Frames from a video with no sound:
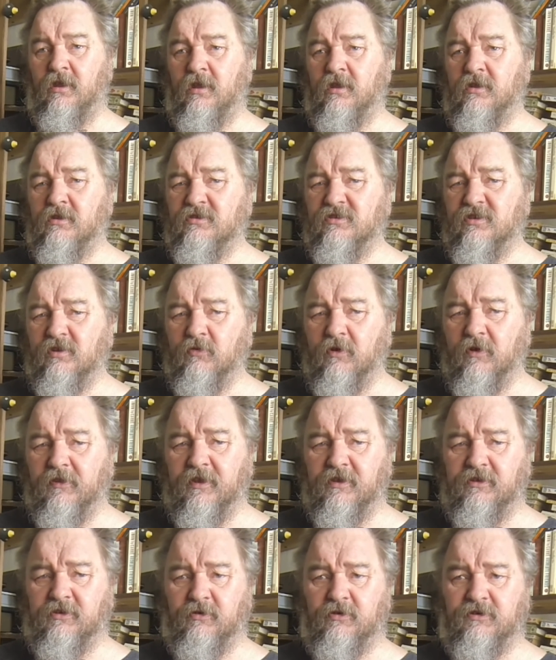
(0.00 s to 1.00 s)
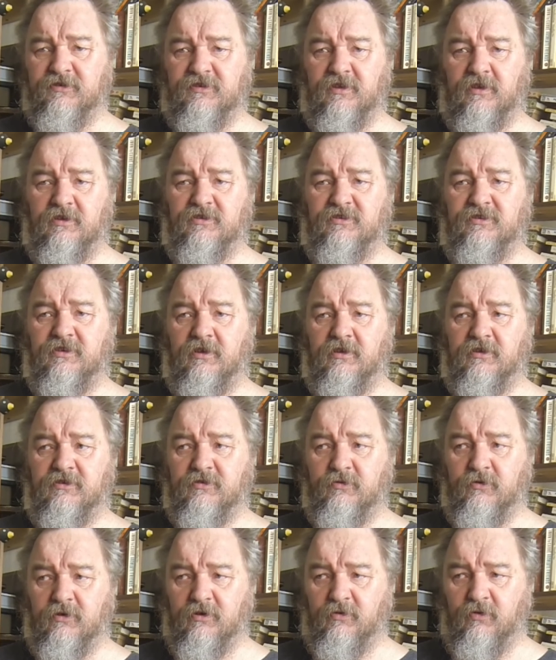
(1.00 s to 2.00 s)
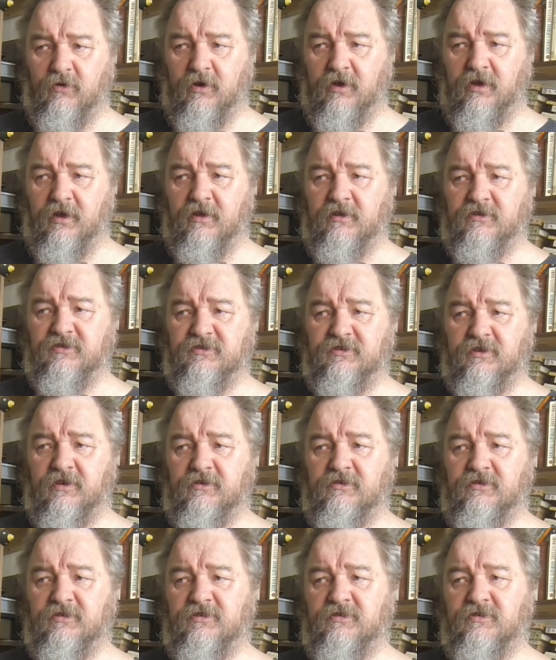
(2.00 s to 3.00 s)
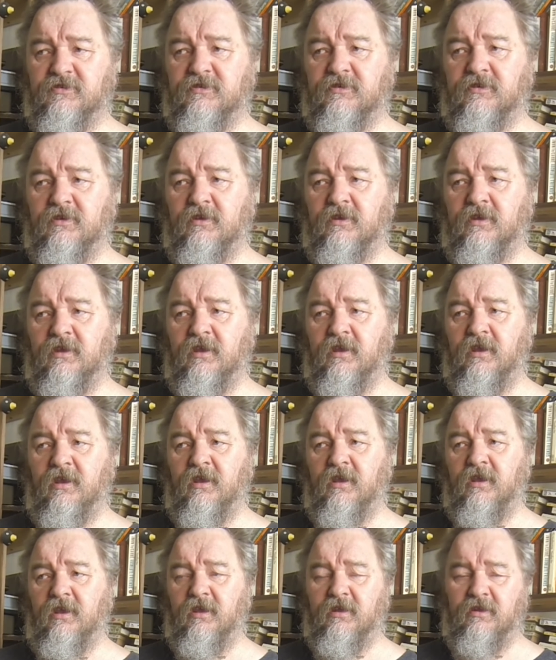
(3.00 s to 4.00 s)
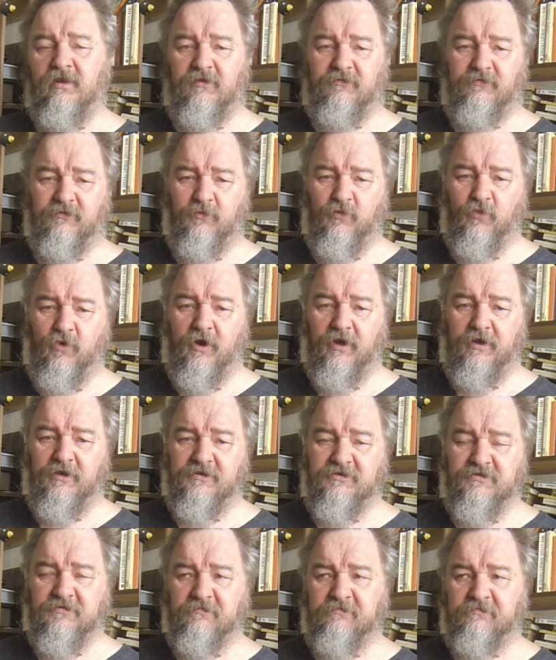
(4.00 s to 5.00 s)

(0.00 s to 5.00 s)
So what they do is they start to acquire status in different ways.